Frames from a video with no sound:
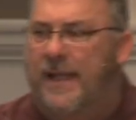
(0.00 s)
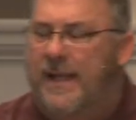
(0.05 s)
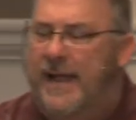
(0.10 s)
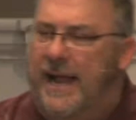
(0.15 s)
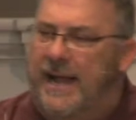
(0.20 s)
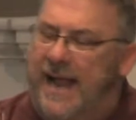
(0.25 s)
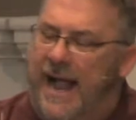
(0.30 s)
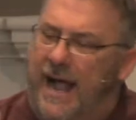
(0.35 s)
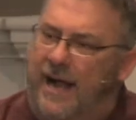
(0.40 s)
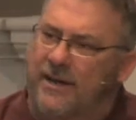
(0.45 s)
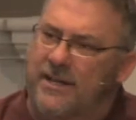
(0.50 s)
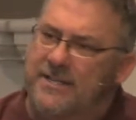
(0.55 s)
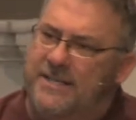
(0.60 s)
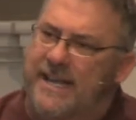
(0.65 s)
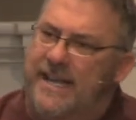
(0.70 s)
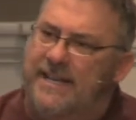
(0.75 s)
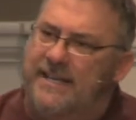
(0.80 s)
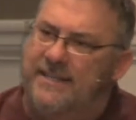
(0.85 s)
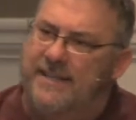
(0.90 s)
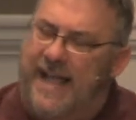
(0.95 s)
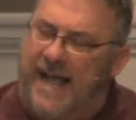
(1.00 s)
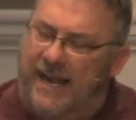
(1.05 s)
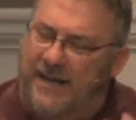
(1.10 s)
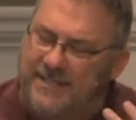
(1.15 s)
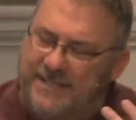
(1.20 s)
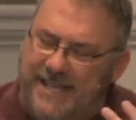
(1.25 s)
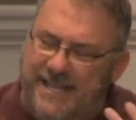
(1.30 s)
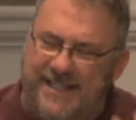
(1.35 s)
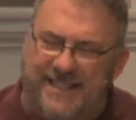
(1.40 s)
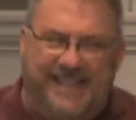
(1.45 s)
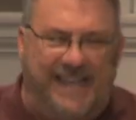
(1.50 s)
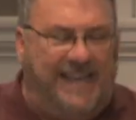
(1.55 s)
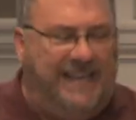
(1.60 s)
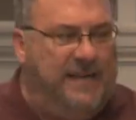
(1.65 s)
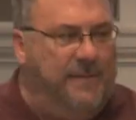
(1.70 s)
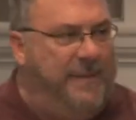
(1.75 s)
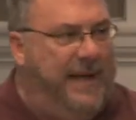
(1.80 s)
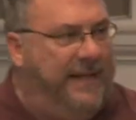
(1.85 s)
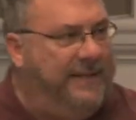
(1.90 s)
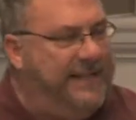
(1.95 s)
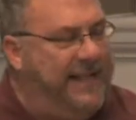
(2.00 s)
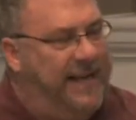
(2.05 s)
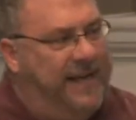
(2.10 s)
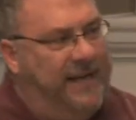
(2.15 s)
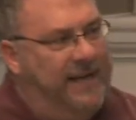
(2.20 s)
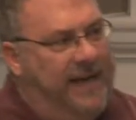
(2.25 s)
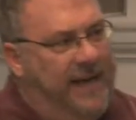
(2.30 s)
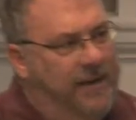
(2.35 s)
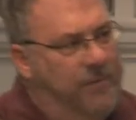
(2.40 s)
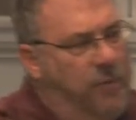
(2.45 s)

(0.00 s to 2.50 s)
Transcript: And how does he think about that, and